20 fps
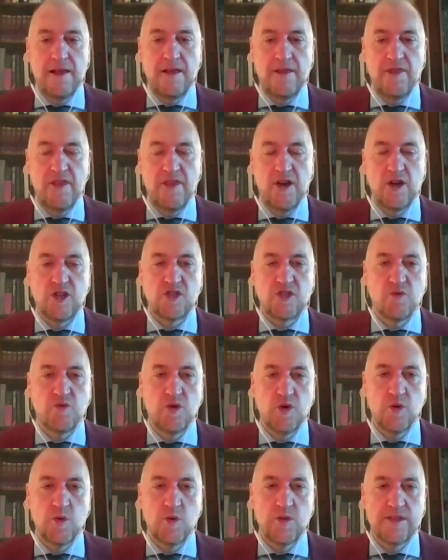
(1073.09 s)
those
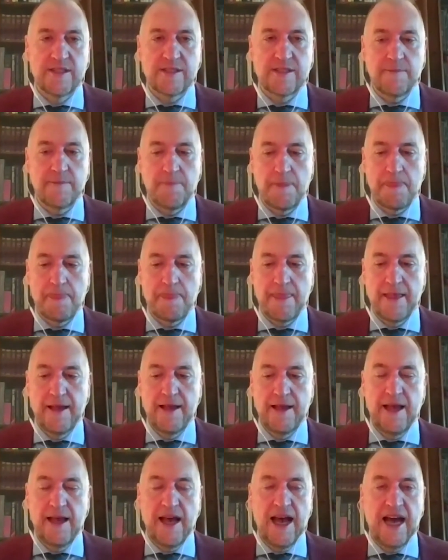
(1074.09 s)
rules
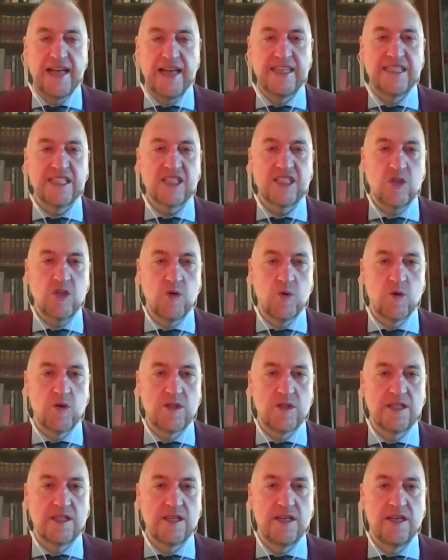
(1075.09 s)
underscored